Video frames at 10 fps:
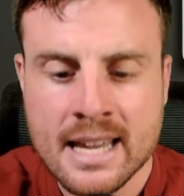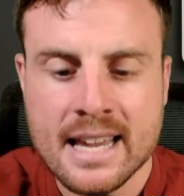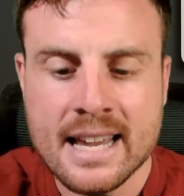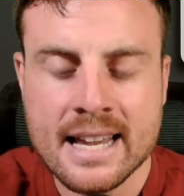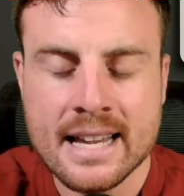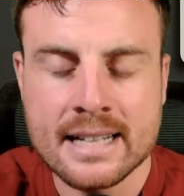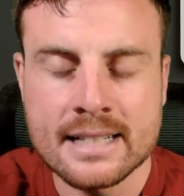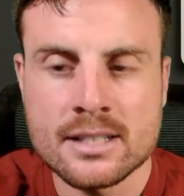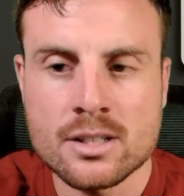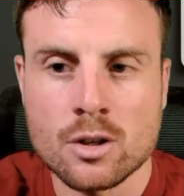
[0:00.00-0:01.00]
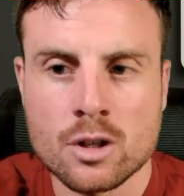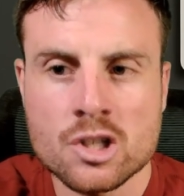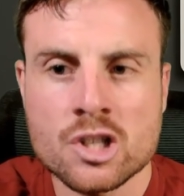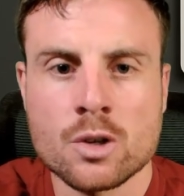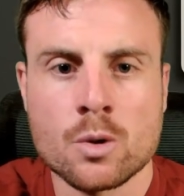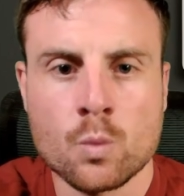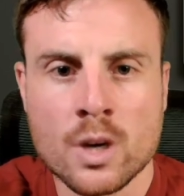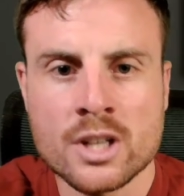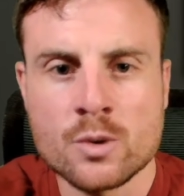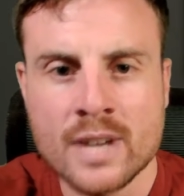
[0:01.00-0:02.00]
and also
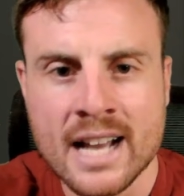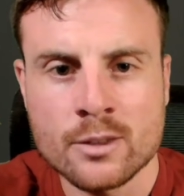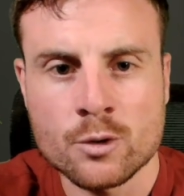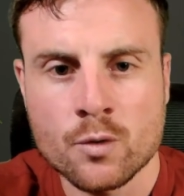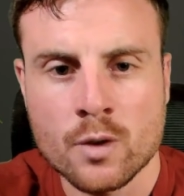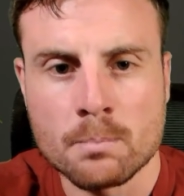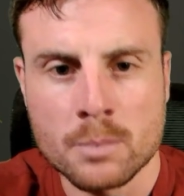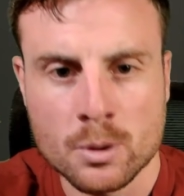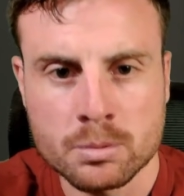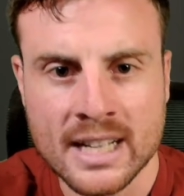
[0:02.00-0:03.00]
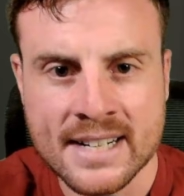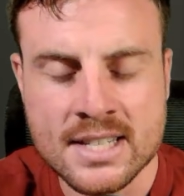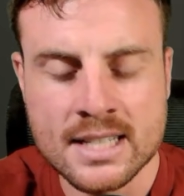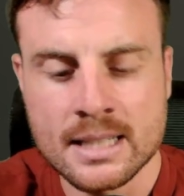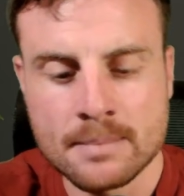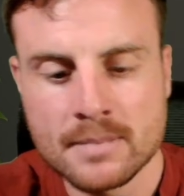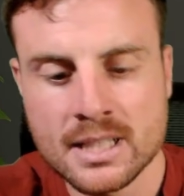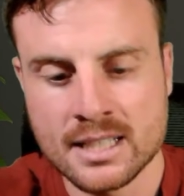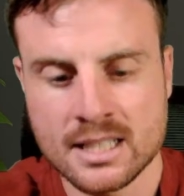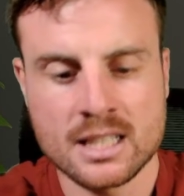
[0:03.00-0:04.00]
what you gathered from Perplexity
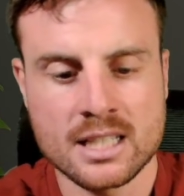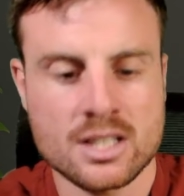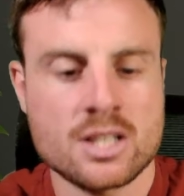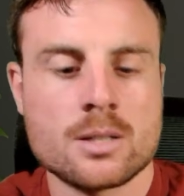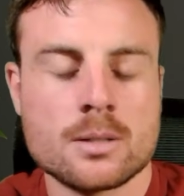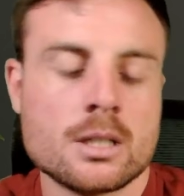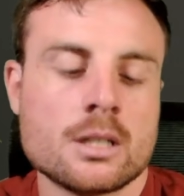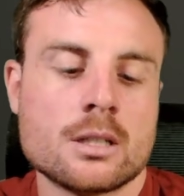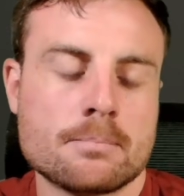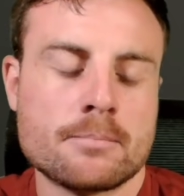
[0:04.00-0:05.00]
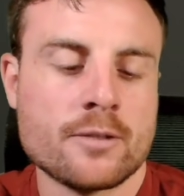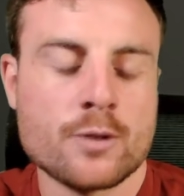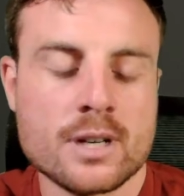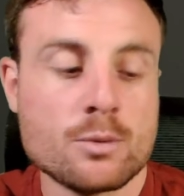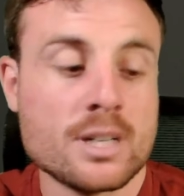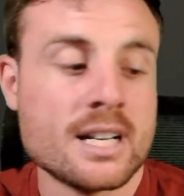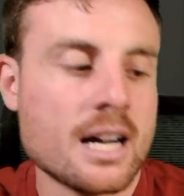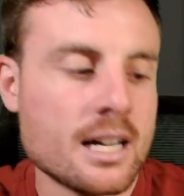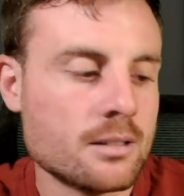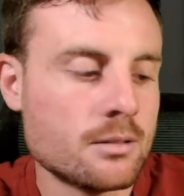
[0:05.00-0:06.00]
into this. But for anyone
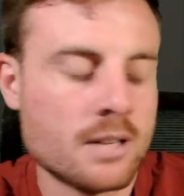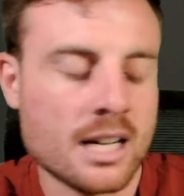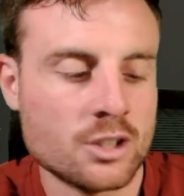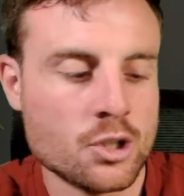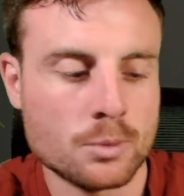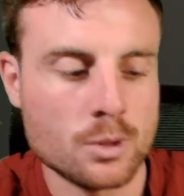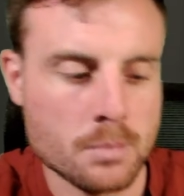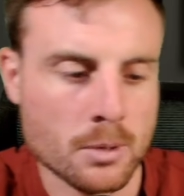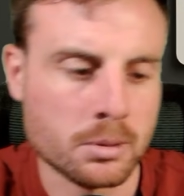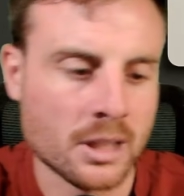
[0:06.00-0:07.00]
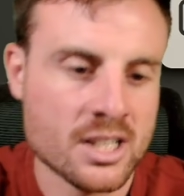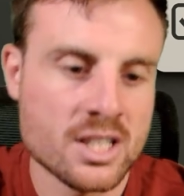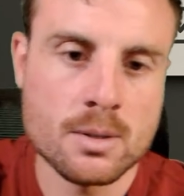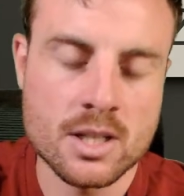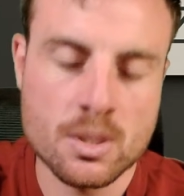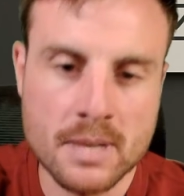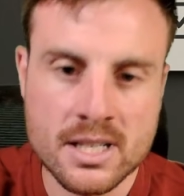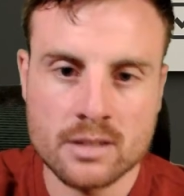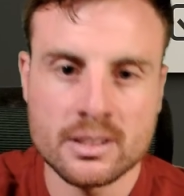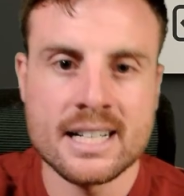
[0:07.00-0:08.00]
not knowledgeable of Perplexity, it's
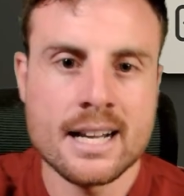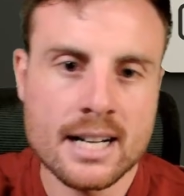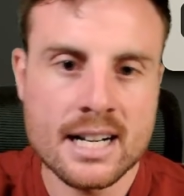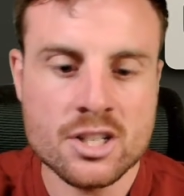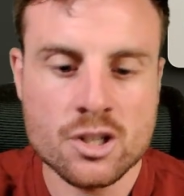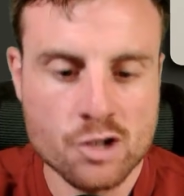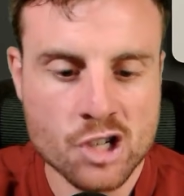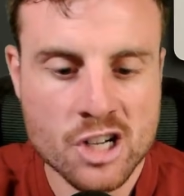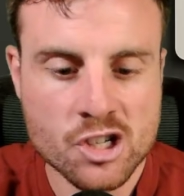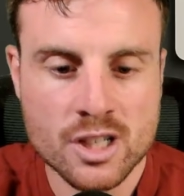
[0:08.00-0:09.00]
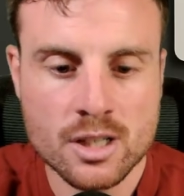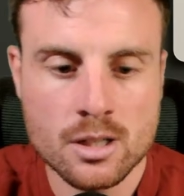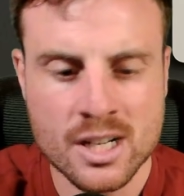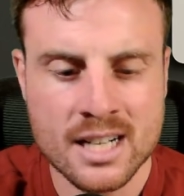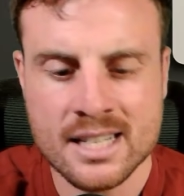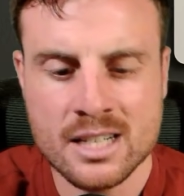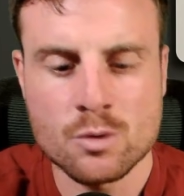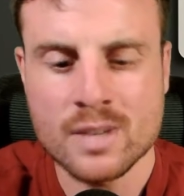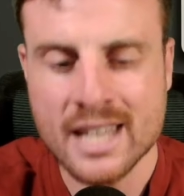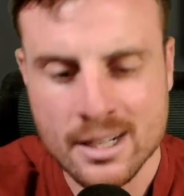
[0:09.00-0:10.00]
basically an AI search engine. I'm not saying you
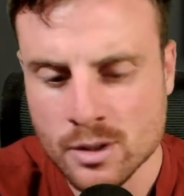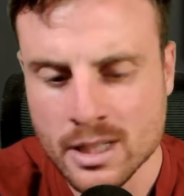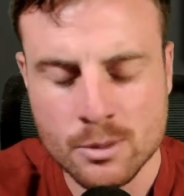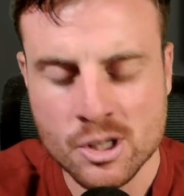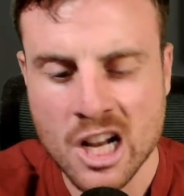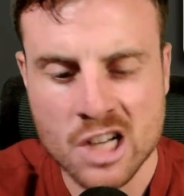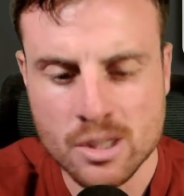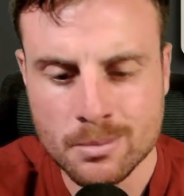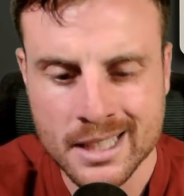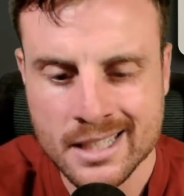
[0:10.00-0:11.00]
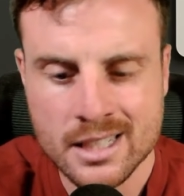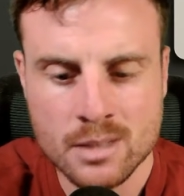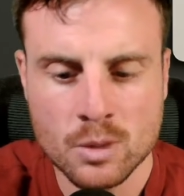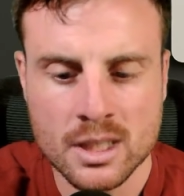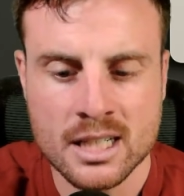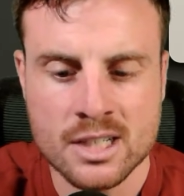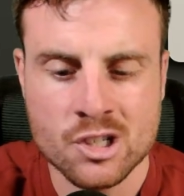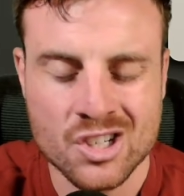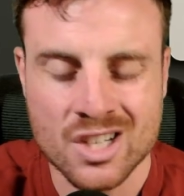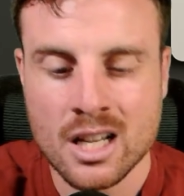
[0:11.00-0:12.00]
can't do that with ChatGPT and whatnot. It's just,